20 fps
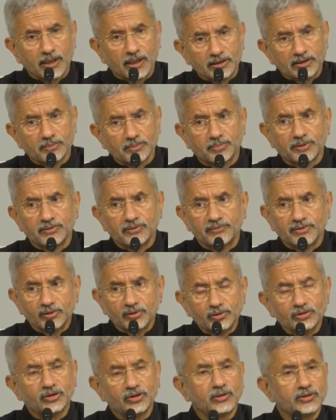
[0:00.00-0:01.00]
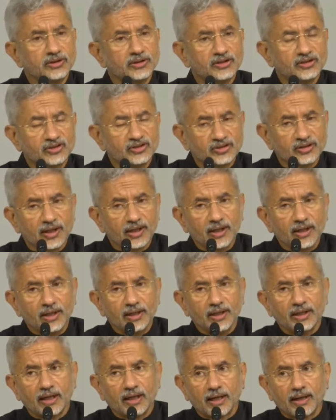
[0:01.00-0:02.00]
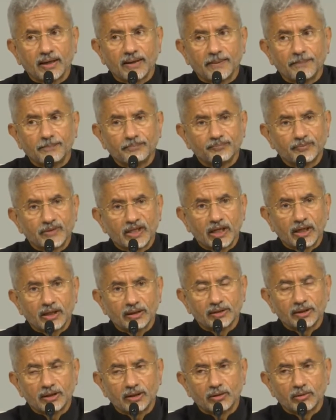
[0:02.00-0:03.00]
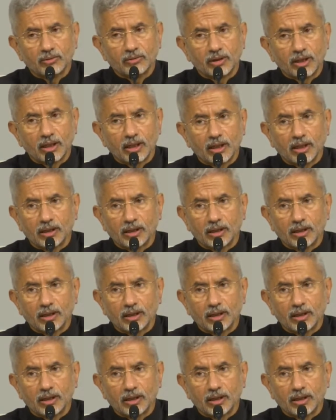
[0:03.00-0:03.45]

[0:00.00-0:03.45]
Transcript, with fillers: There are multiple views on this. You